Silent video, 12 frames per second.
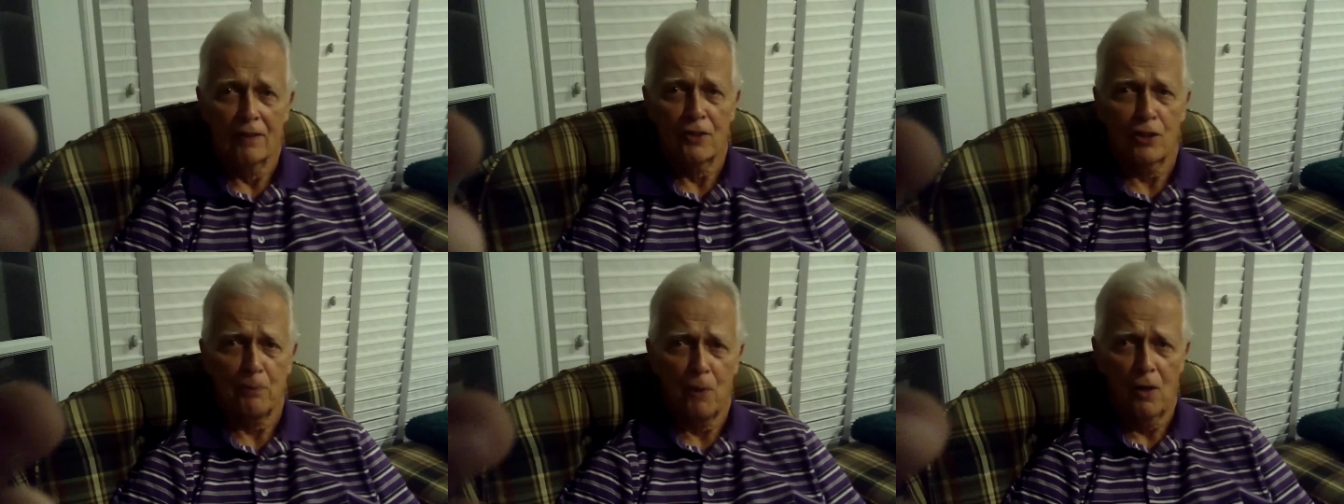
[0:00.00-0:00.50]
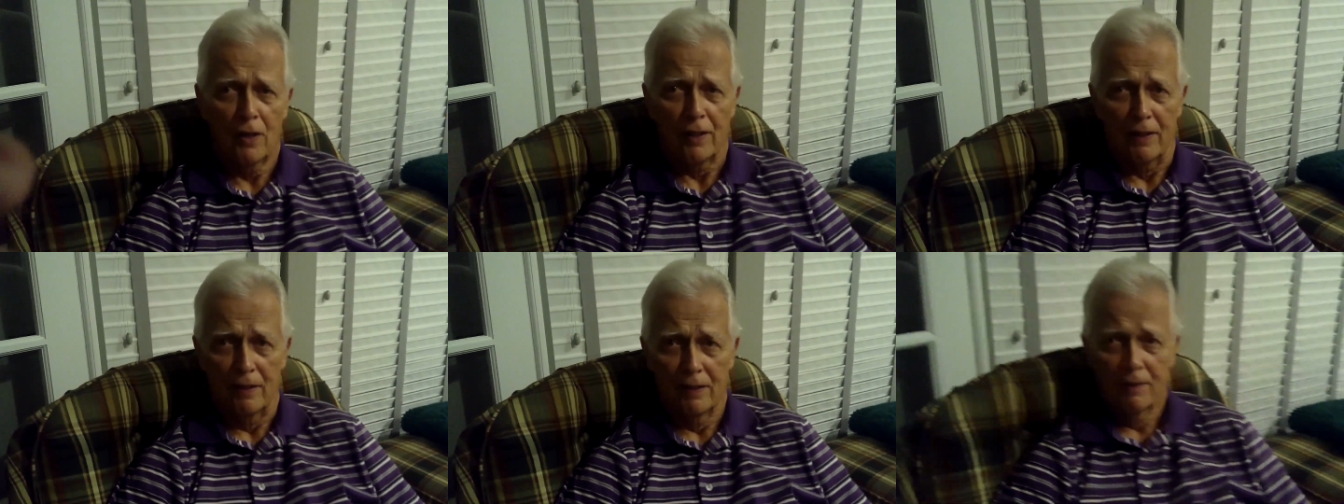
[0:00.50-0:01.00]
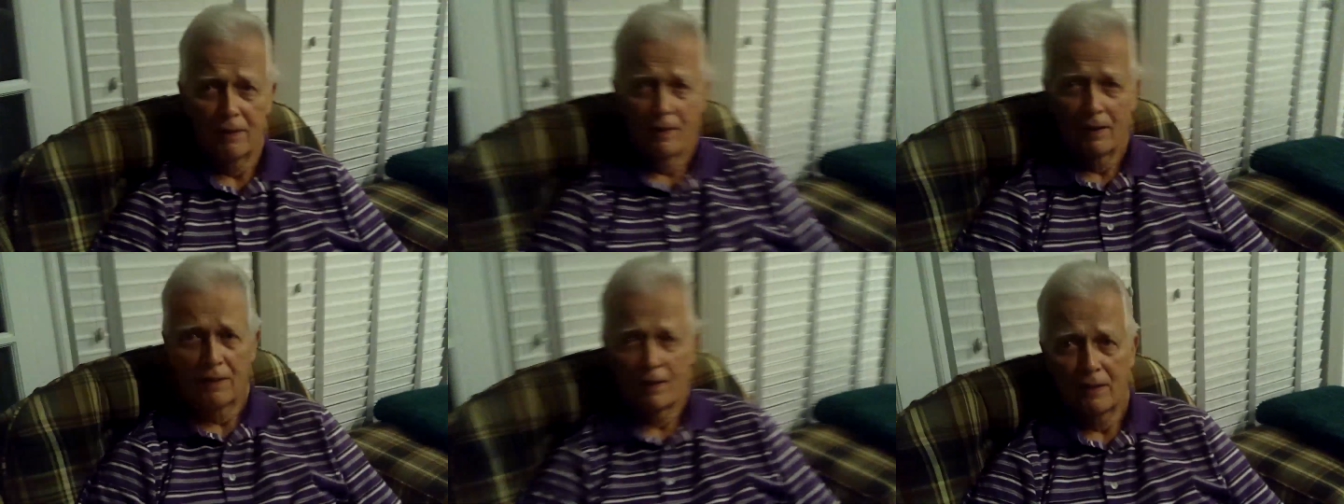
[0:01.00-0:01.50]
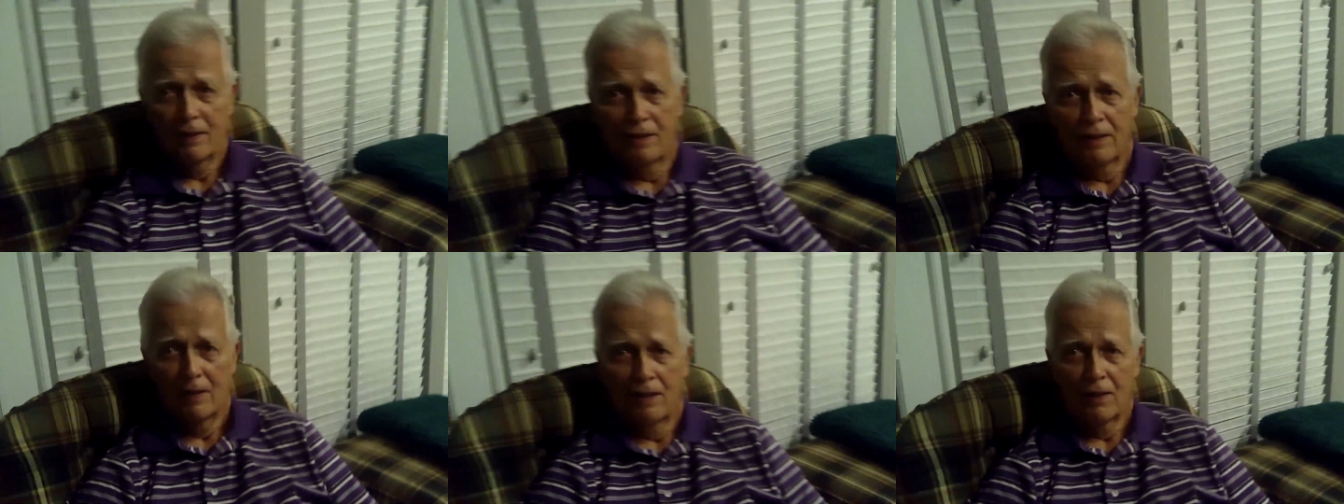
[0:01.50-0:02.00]
It's your party. Yeah, I can.
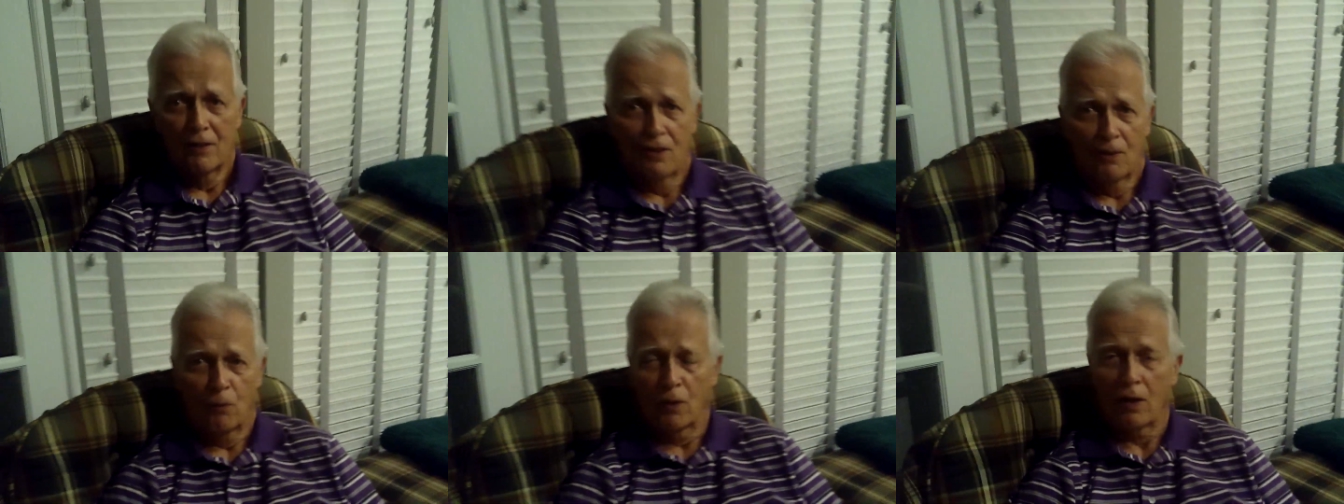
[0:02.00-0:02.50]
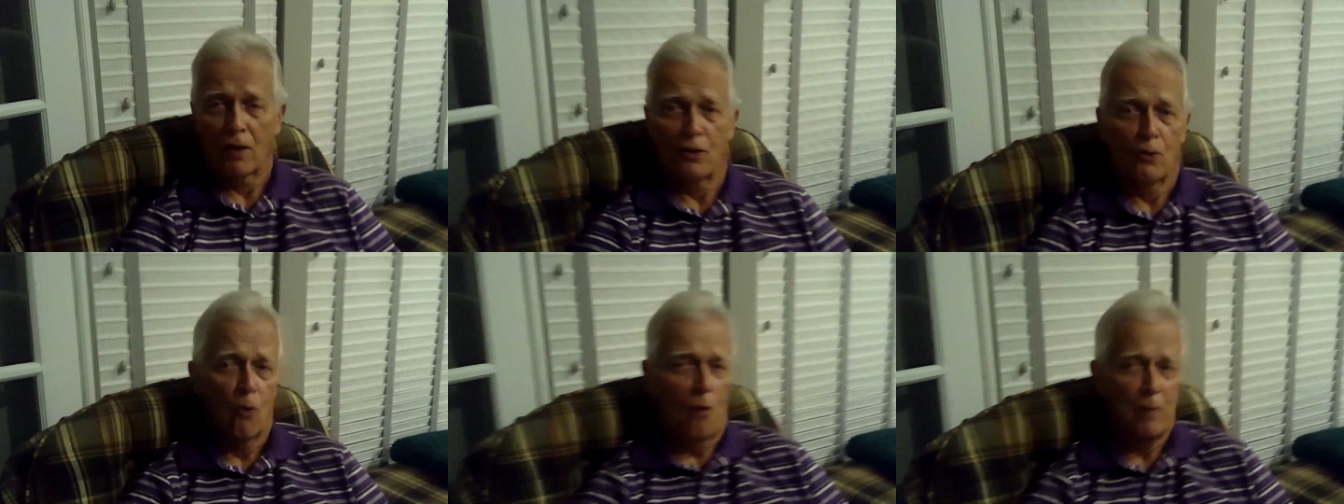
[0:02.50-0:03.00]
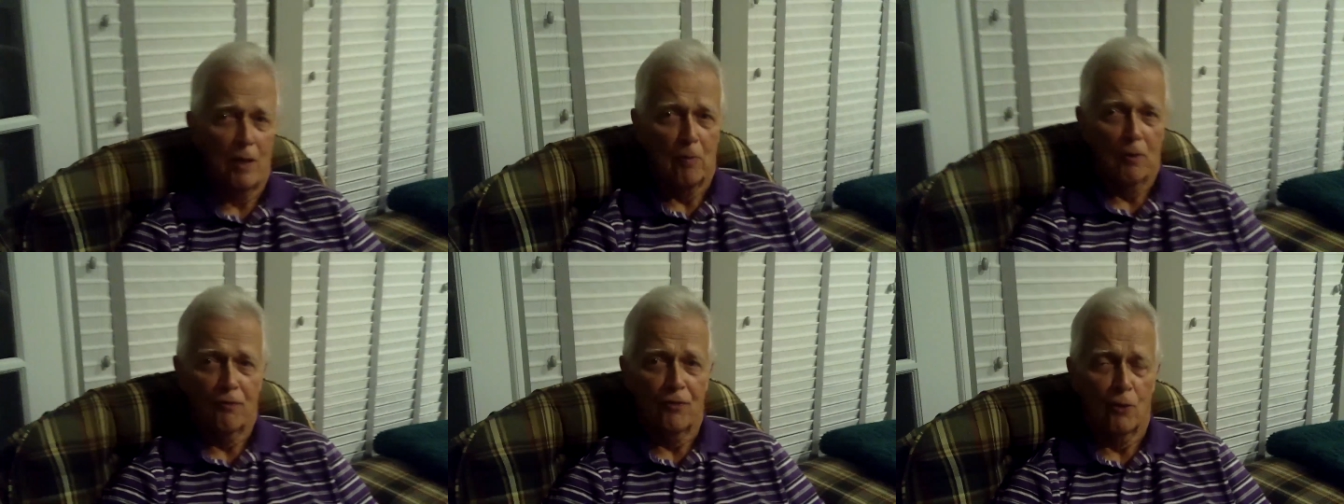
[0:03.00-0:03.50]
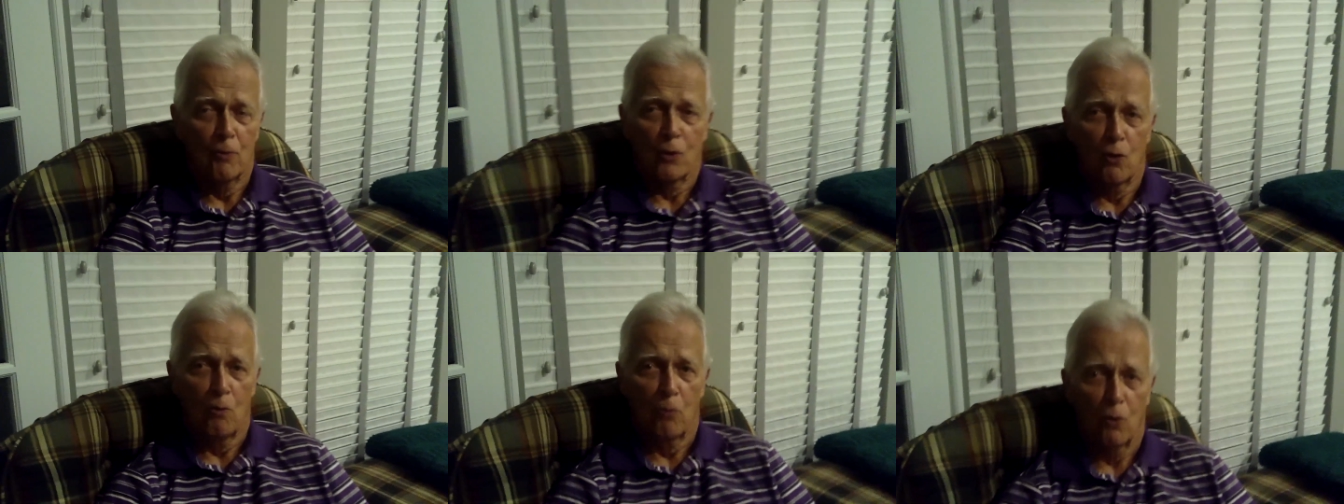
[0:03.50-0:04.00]
We, you won't be able to film your
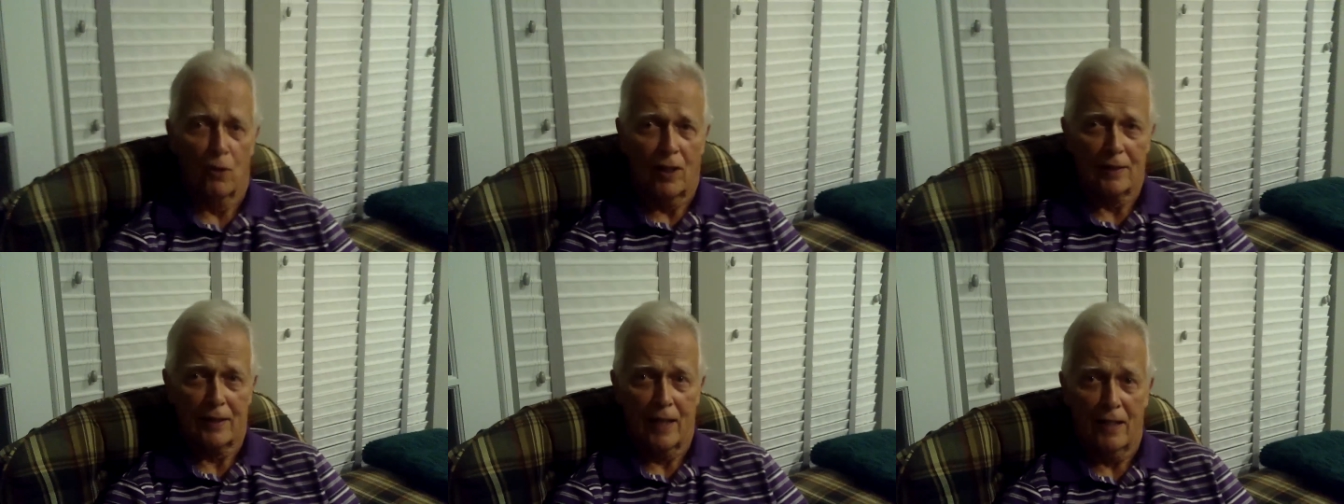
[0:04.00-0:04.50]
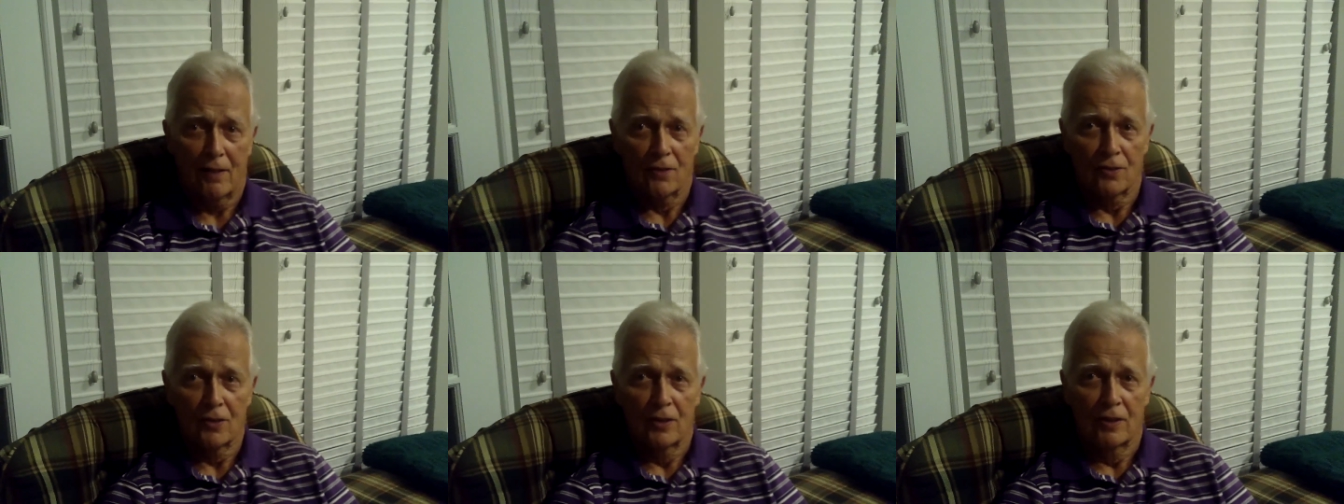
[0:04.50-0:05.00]
own blowing out the candles.